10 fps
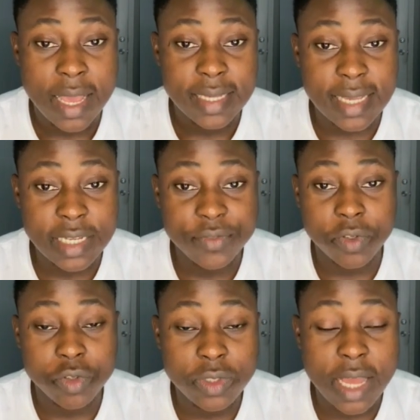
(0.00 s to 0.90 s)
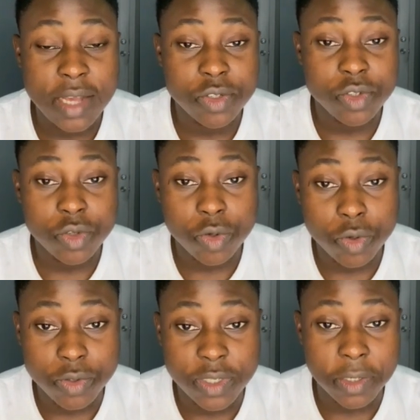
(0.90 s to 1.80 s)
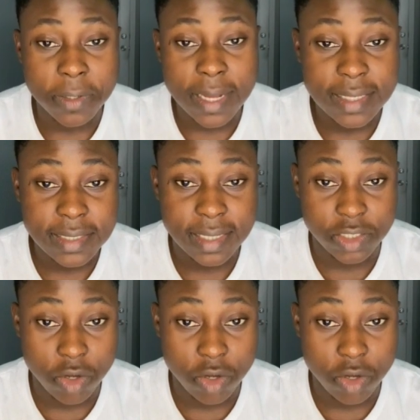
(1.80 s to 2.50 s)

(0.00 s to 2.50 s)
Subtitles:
Search for 2,000 schools in the United States.